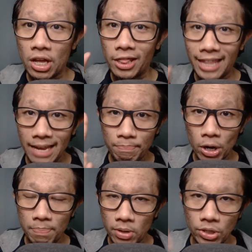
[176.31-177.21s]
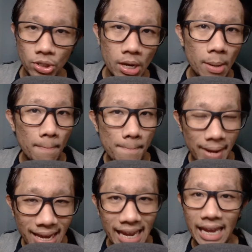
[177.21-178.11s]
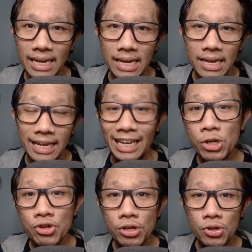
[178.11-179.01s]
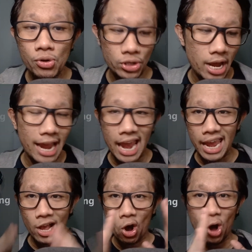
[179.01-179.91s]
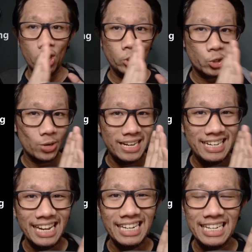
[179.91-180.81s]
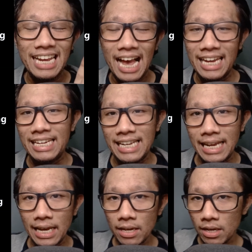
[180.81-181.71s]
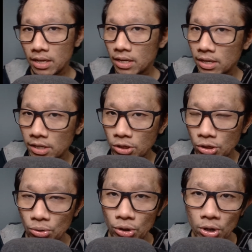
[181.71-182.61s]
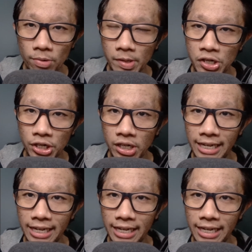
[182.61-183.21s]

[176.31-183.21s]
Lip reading: That purpose being introducing a contradicting idea to your original